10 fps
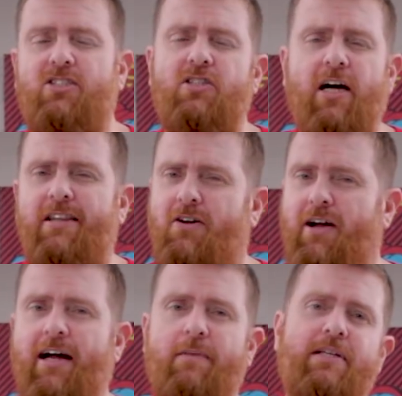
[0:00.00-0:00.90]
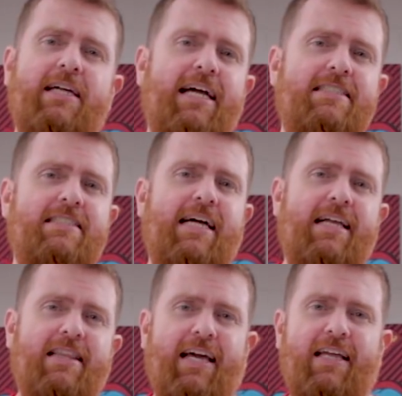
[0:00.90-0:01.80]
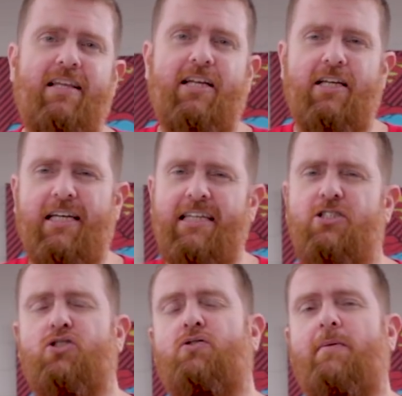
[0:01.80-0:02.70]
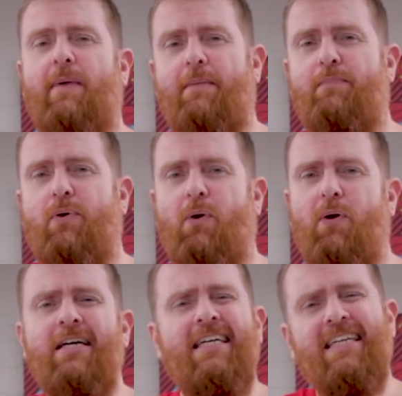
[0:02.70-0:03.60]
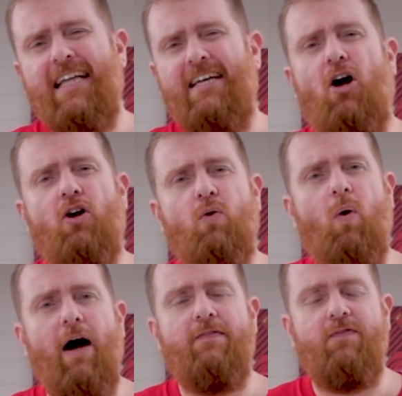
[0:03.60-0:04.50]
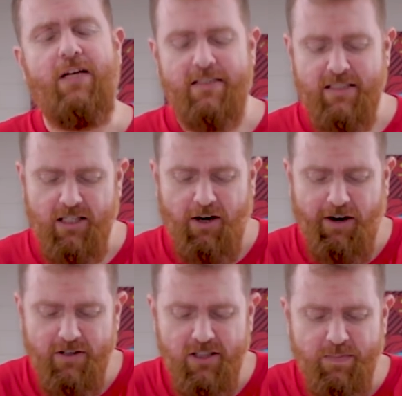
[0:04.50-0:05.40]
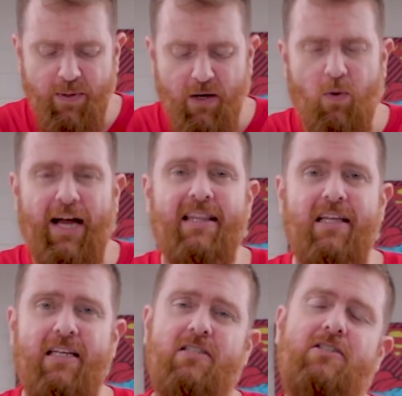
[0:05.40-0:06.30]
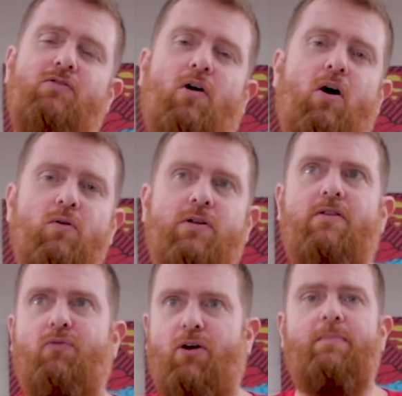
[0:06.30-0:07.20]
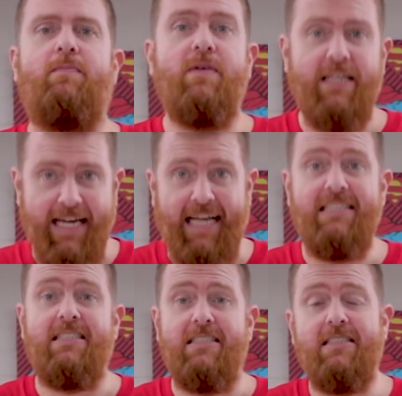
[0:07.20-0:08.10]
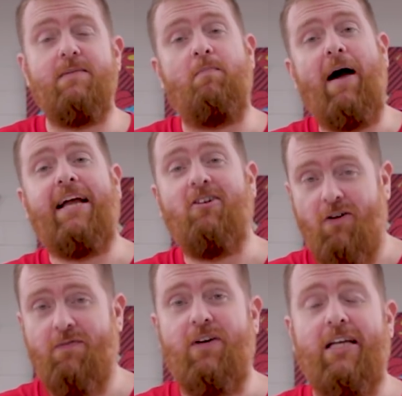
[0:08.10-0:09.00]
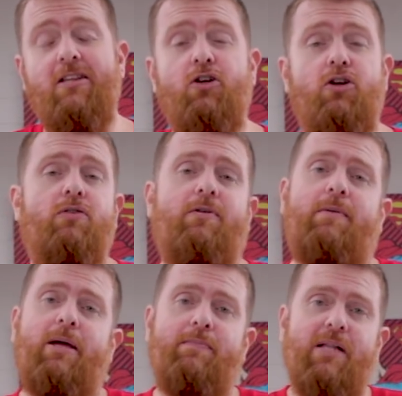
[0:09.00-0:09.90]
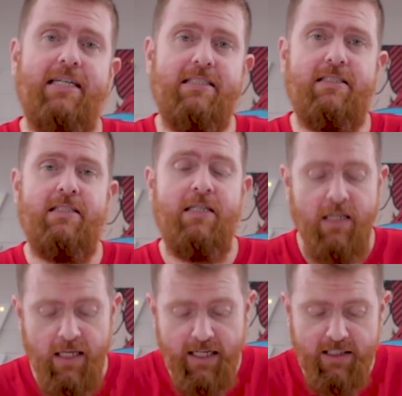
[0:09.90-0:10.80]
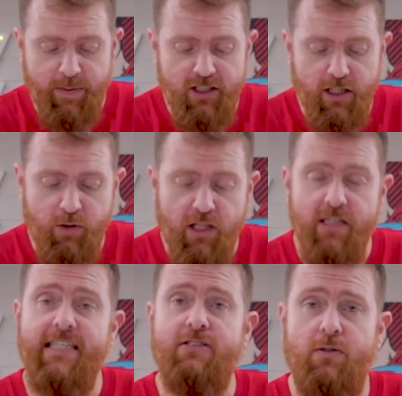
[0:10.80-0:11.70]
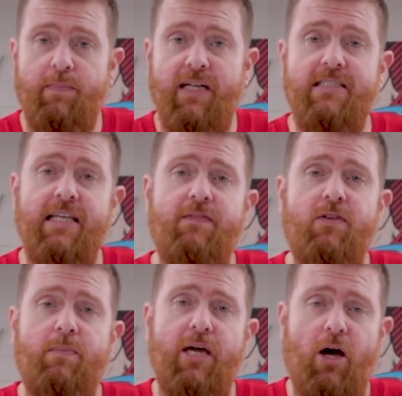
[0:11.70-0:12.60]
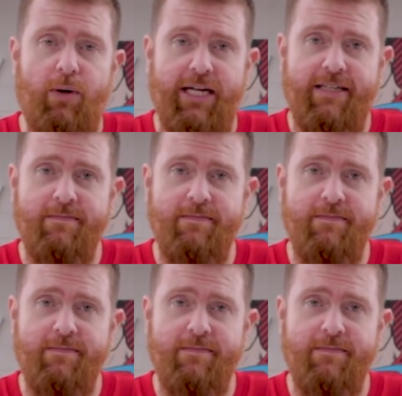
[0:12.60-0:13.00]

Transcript: I do know there are a couple of cases out there that you need to trim up or they don't quite fit. So just be aware that your old 3 cases may not fit the new 3B Plus, especially with those extra pins there for the POE.